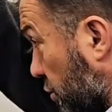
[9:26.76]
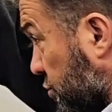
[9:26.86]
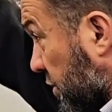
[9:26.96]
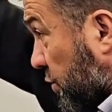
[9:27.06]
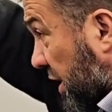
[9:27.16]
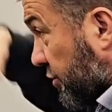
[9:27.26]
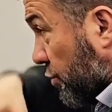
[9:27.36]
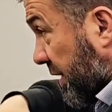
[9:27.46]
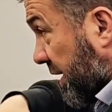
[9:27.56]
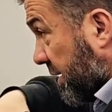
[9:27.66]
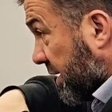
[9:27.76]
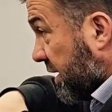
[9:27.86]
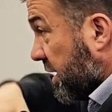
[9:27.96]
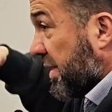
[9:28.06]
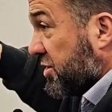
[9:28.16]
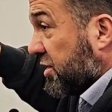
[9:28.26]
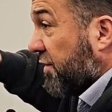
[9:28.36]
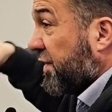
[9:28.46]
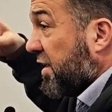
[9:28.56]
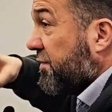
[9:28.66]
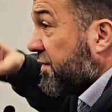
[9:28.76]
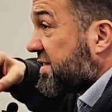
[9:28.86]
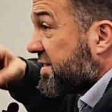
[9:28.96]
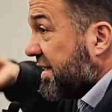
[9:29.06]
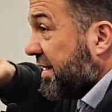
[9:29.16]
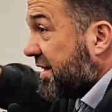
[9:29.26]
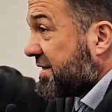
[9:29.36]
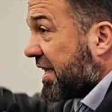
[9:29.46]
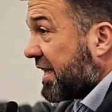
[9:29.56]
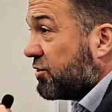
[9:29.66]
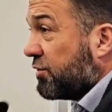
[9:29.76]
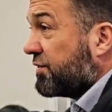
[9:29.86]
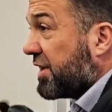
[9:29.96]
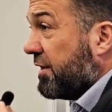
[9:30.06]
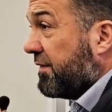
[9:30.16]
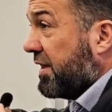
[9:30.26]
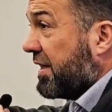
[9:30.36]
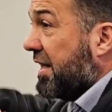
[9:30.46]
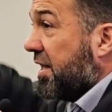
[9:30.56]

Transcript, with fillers: knows what we are doing. Imagine if every single second of driving,